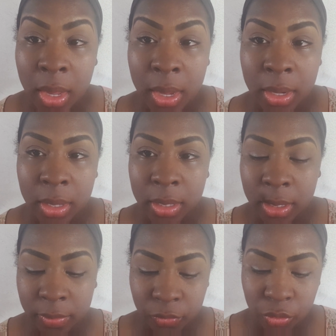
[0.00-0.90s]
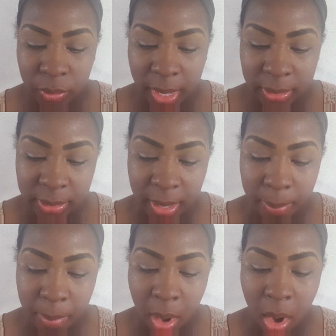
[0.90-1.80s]
and it gives you like
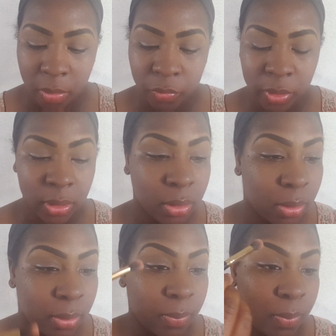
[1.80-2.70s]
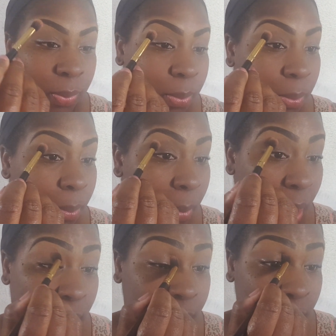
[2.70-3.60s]
that mauvey
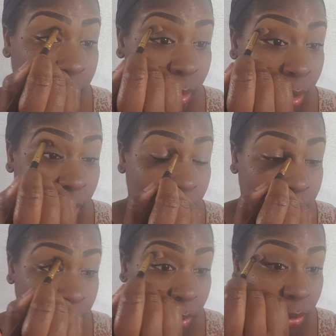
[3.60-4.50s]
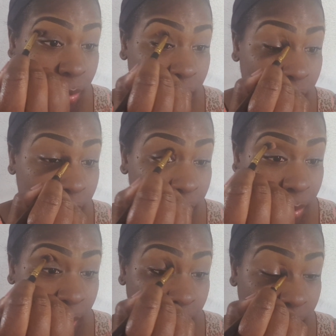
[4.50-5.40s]
look
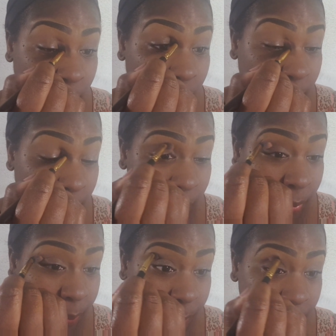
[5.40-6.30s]
anyway.